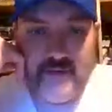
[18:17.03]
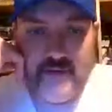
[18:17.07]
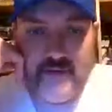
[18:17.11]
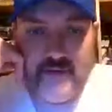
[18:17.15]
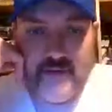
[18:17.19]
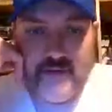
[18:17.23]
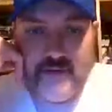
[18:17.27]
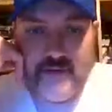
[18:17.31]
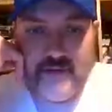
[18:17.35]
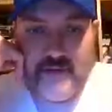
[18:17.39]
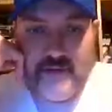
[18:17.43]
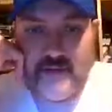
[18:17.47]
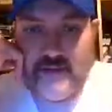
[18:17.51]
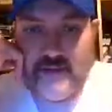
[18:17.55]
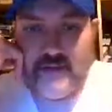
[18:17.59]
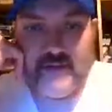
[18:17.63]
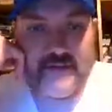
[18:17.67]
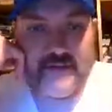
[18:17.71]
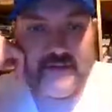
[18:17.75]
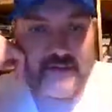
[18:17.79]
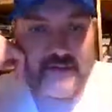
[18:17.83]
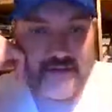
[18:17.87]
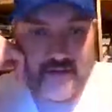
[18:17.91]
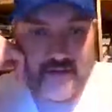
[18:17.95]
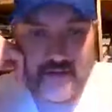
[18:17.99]
He is the
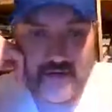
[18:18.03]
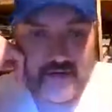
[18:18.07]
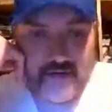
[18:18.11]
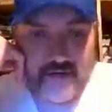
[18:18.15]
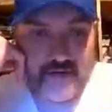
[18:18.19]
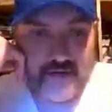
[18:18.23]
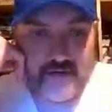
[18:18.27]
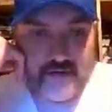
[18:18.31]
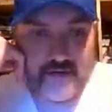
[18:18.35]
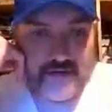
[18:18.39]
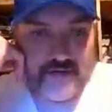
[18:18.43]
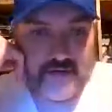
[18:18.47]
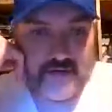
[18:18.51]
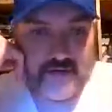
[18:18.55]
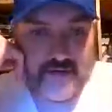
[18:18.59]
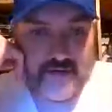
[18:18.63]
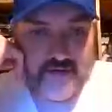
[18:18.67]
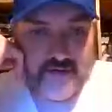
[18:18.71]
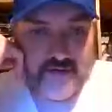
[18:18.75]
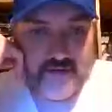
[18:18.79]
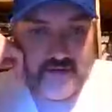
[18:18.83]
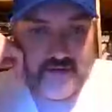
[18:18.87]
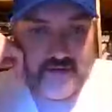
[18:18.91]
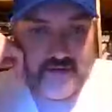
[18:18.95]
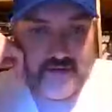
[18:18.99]
greatest.
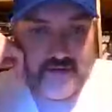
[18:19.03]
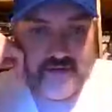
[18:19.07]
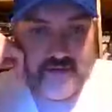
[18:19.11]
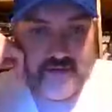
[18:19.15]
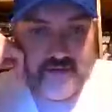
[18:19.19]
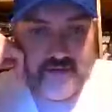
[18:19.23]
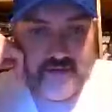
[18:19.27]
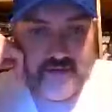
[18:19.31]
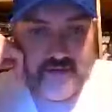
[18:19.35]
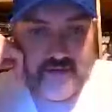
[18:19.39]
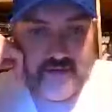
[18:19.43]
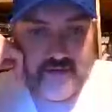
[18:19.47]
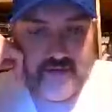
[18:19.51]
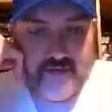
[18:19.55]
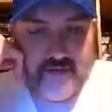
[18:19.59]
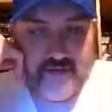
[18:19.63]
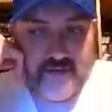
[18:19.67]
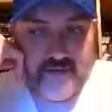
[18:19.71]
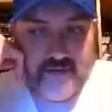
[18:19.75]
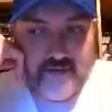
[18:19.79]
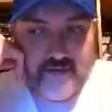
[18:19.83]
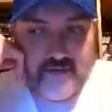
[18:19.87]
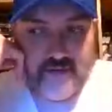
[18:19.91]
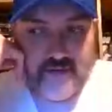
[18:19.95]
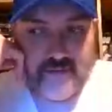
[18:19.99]

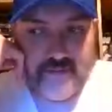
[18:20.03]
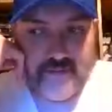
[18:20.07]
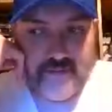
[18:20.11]
Um,